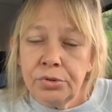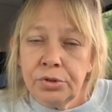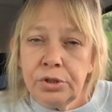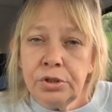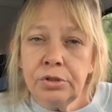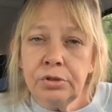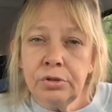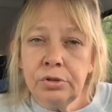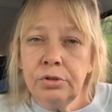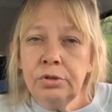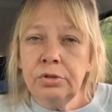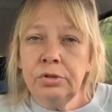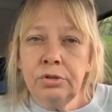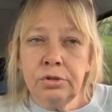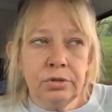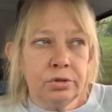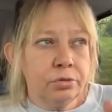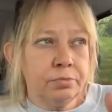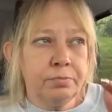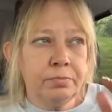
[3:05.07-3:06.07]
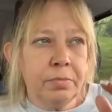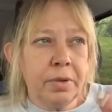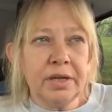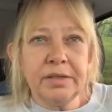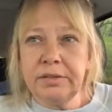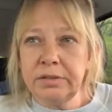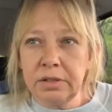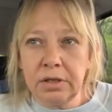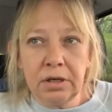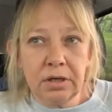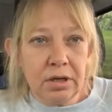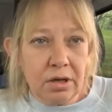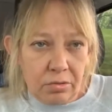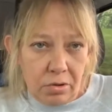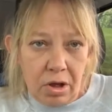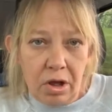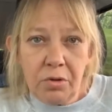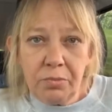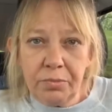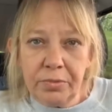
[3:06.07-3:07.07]
Yeah, you just basically go
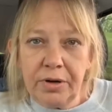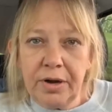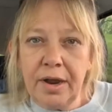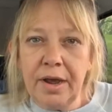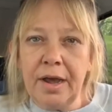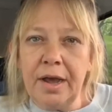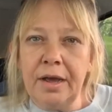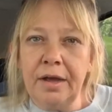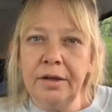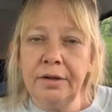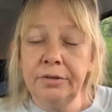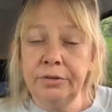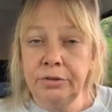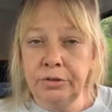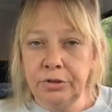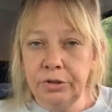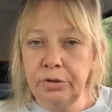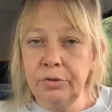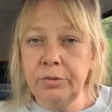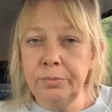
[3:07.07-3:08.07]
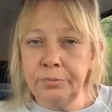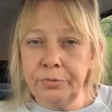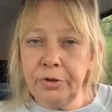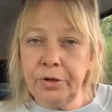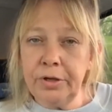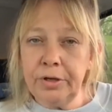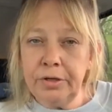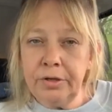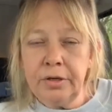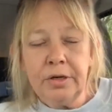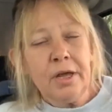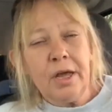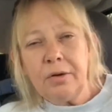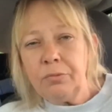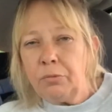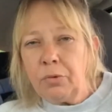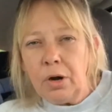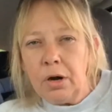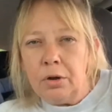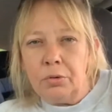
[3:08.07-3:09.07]
home and die. You know what I'm saying?
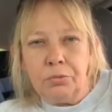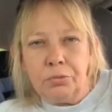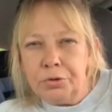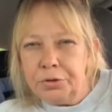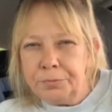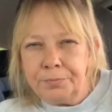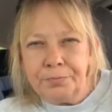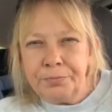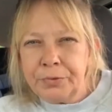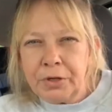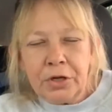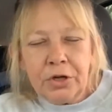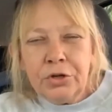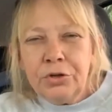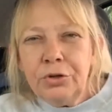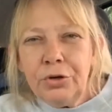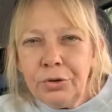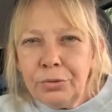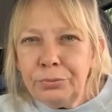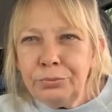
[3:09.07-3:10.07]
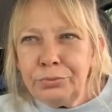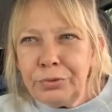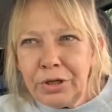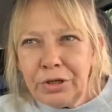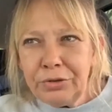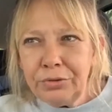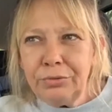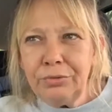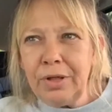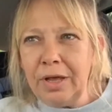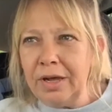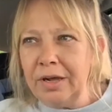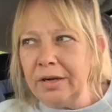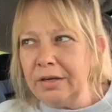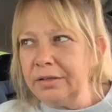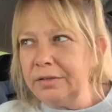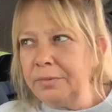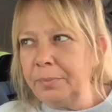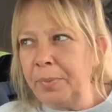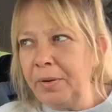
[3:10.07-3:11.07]
Wrong. You don't do that
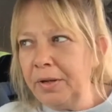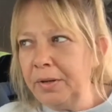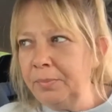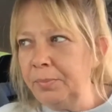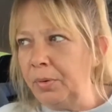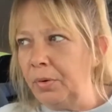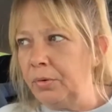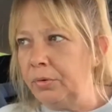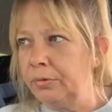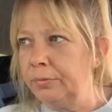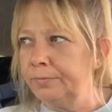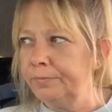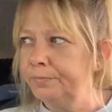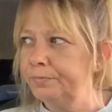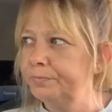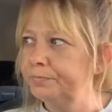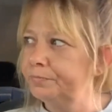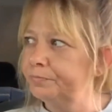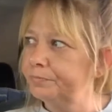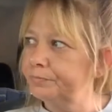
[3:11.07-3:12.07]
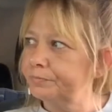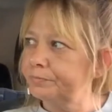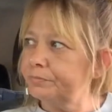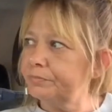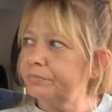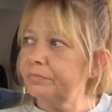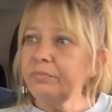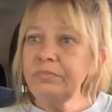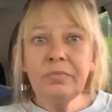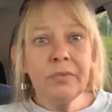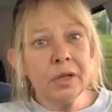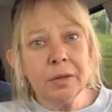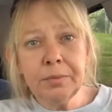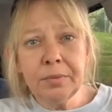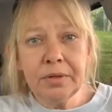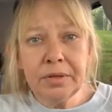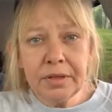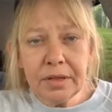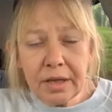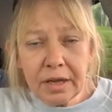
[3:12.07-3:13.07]
to people.
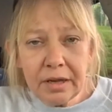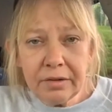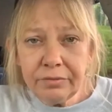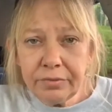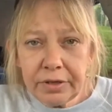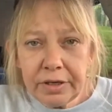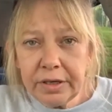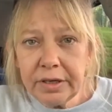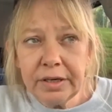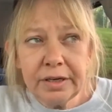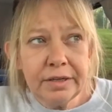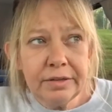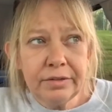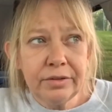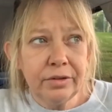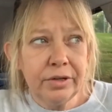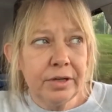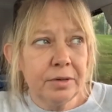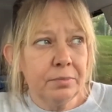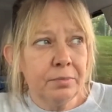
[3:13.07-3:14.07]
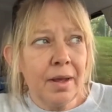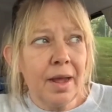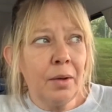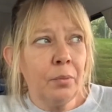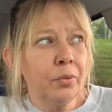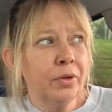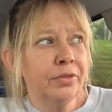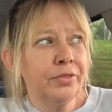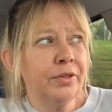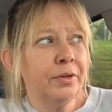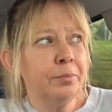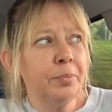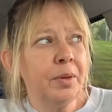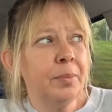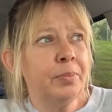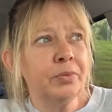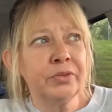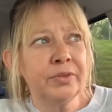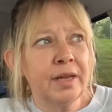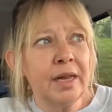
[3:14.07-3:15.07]
But evidently, they're getting by with it,
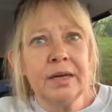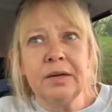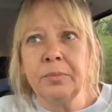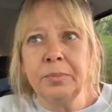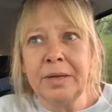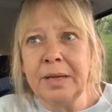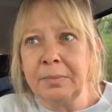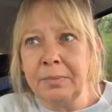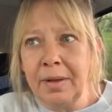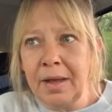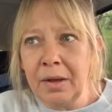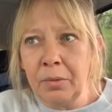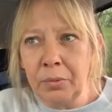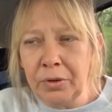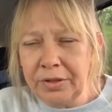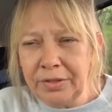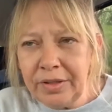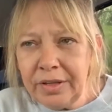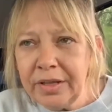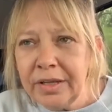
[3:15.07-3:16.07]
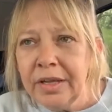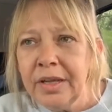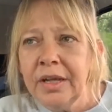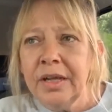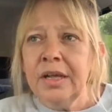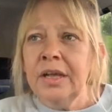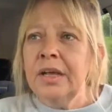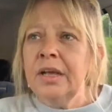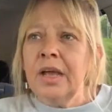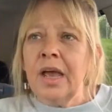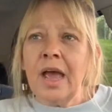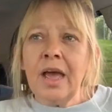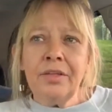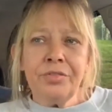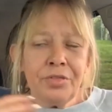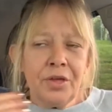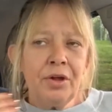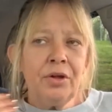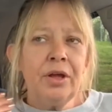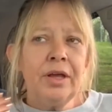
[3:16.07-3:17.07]
people's letting them get by with it. I
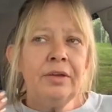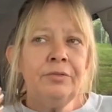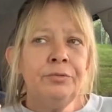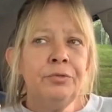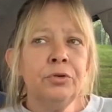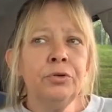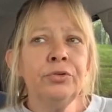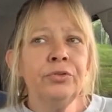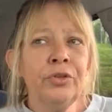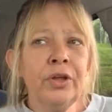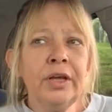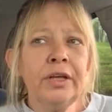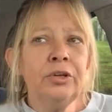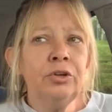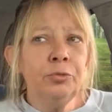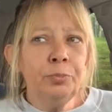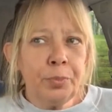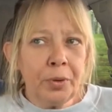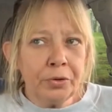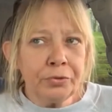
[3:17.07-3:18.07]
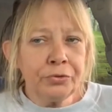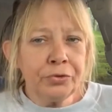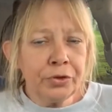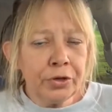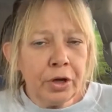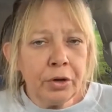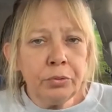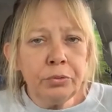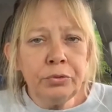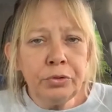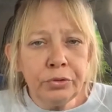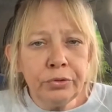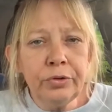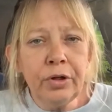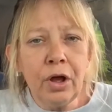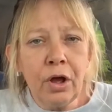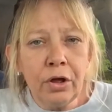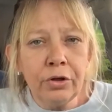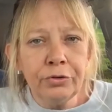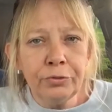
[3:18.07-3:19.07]
thought if you're sick, you're supposed to go to
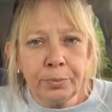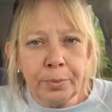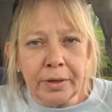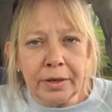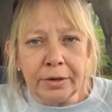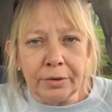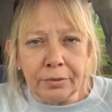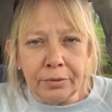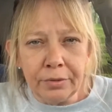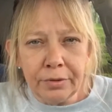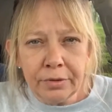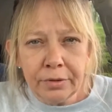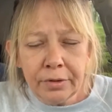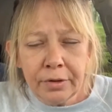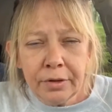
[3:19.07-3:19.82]
the hospital.